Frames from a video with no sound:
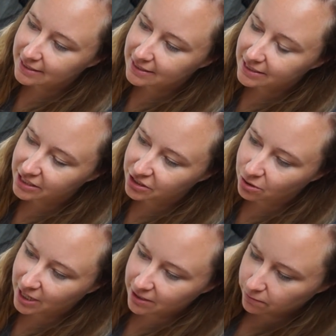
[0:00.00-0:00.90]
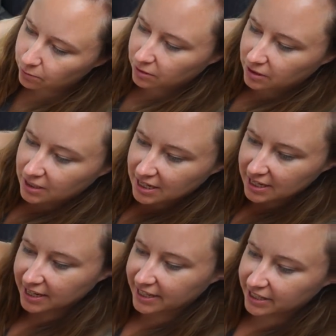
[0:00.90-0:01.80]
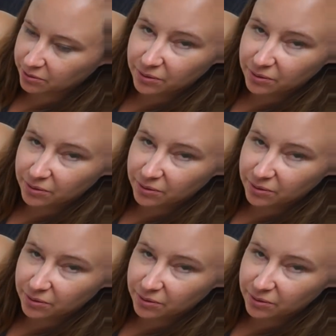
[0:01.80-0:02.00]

It's just great for getting